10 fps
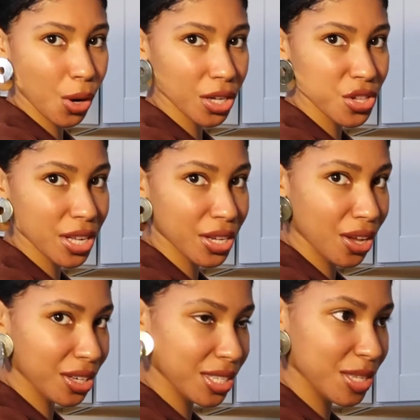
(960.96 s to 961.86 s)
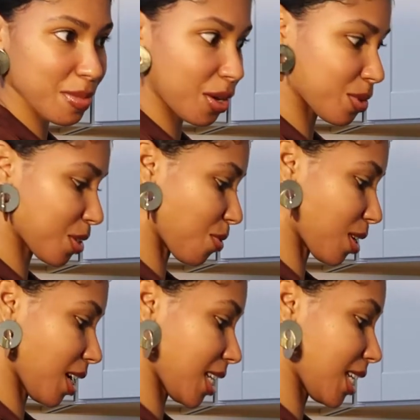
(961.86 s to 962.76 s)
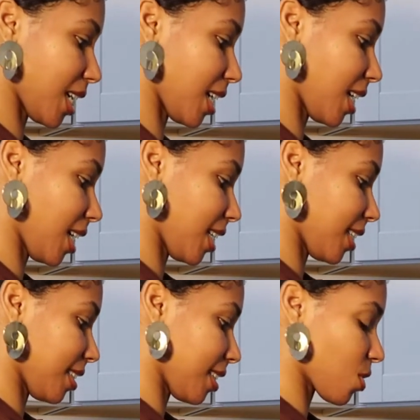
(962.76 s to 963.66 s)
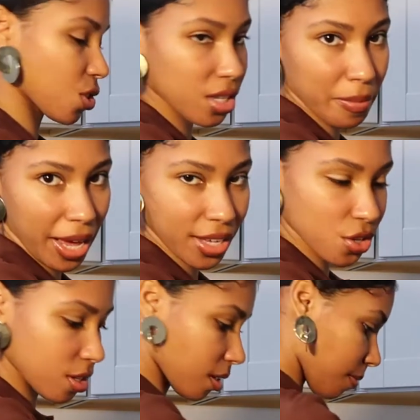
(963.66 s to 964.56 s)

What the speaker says: watch like y'all can smell what's going on in here. Just imagine.